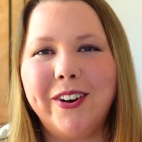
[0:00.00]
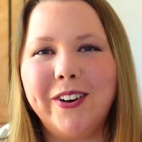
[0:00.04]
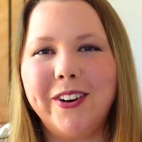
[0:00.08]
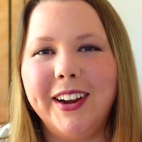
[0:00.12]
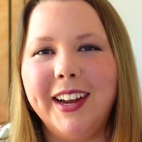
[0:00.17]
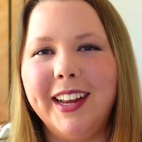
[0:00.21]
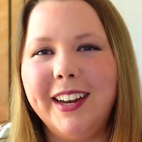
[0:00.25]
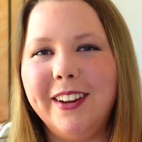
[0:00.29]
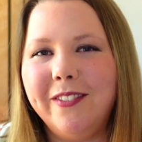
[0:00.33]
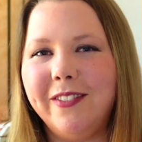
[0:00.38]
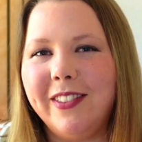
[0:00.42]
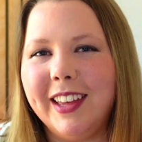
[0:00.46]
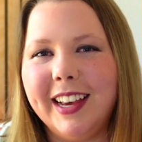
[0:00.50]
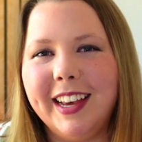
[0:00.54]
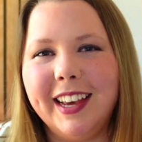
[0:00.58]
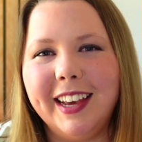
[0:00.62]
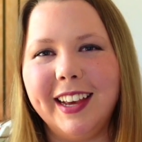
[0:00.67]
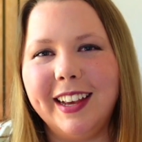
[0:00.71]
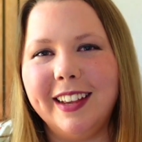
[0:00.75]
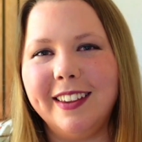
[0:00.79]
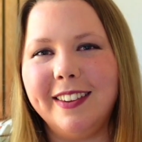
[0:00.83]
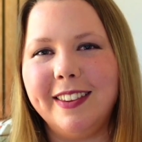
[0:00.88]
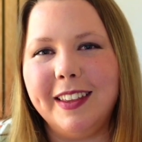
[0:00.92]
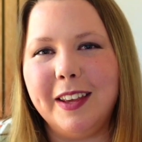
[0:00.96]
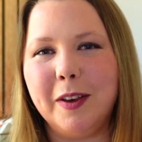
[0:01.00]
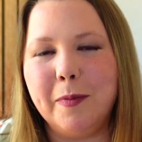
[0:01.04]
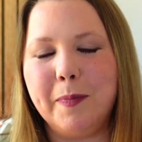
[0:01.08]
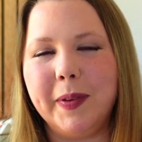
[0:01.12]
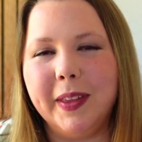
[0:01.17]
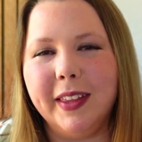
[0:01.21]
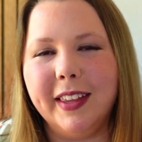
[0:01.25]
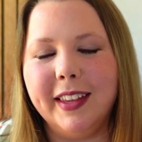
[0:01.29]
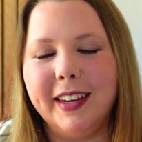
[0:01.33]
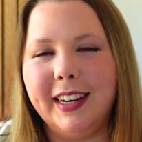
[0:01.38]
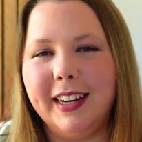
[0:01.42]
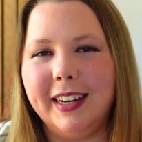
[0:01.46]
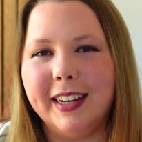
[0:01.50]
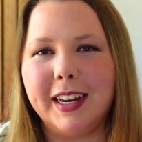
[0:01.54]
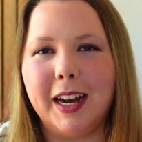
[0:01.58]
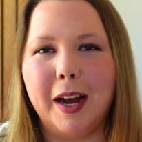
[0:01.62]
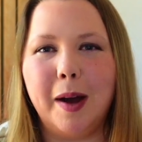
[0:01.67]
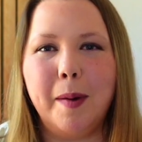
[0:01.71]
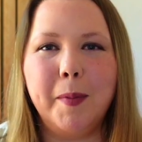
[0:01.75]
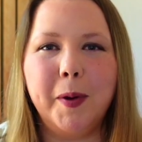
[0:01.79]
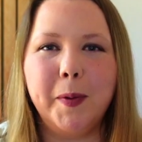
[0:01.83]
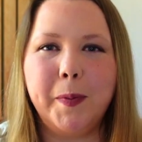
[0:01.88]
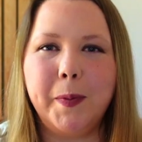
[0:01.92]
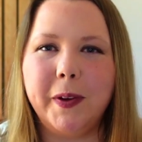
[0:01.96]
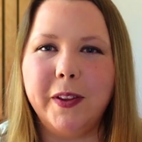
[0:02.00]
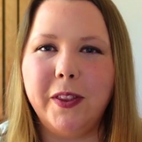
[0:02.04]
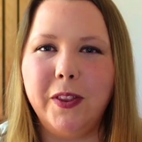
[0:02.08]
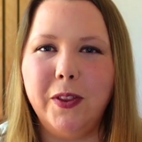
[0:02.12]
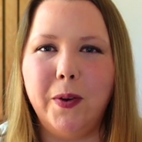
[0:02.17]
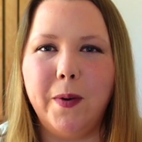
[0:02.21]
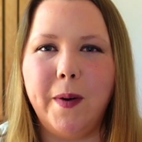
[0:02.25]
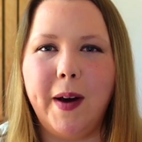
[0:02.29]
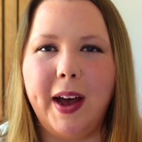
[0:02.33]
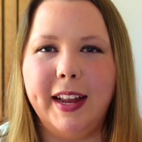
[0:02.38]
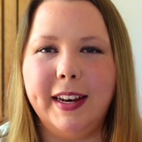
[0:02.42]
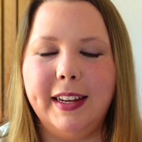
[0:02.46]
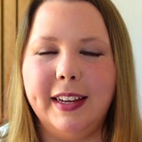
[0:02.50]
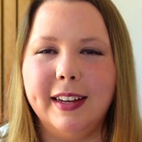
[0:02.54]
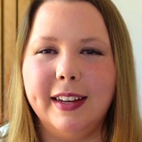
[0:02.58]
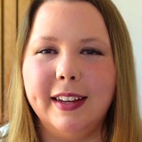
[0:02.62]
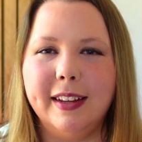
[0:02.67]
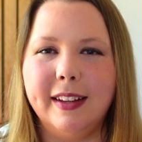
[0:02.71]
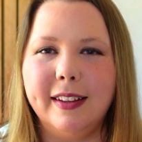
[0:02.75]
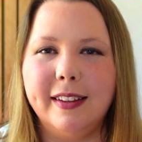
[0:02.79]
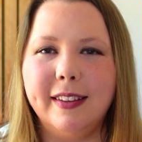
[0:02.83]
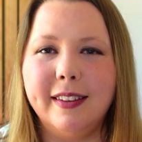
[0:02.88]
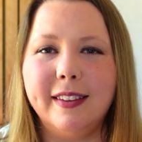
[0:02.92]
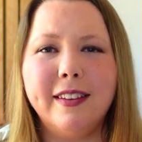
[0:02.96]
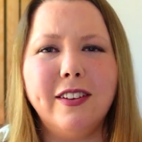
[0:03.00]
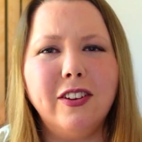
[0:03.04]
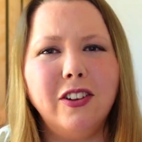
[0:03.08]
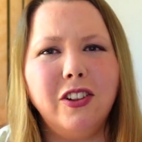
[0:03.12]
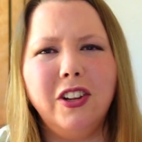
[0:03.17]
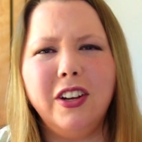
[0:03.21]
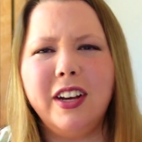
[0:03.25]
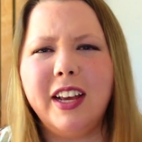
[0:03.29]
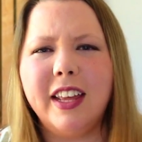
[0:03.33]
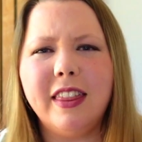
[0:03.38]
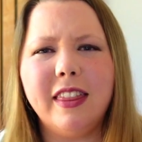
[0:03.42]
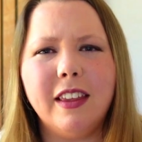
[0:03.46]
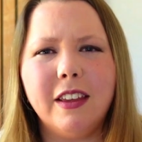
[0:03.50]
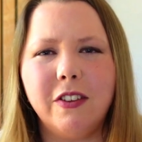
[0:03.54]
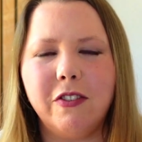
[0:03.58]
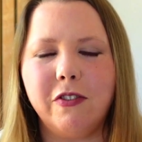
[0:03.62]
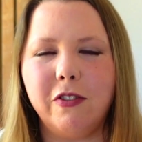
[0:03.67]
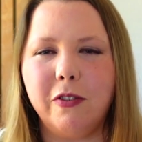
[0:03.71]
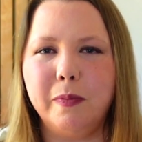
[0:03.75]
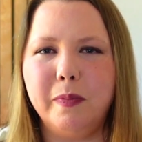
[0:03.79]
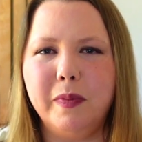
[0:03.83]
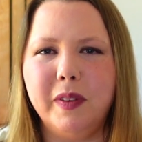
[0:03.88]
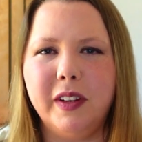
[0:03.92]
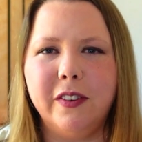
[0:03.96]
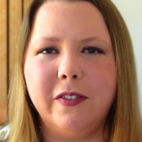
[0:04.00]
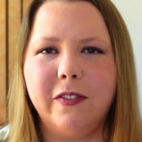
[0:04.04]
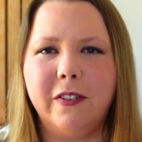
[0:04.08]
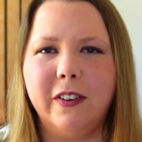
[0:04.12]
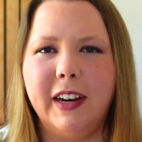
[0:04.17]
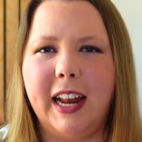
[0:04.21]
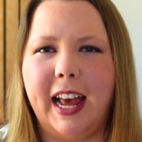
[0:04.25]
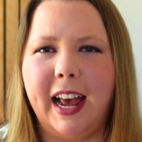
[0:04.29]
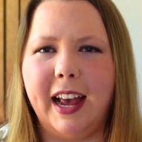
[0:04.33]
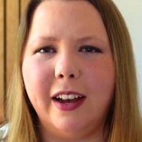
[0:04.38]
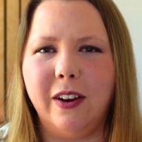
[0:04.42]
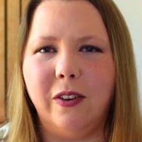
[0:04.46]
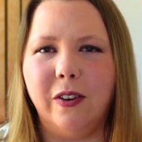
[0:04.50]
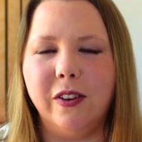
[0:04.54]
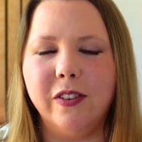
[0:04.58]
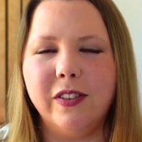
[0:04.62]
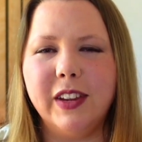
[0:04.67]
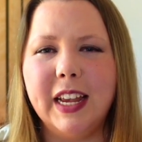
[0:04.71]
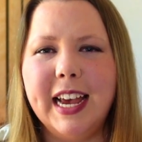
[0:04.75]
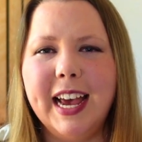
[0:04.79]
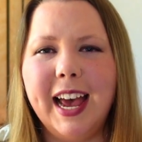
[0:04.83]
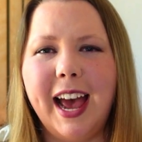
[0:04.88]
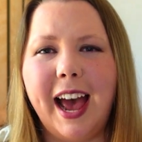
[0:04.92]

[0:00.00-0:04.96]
Creative thinking is the ability to come up with new ideas, to look at things from different angles,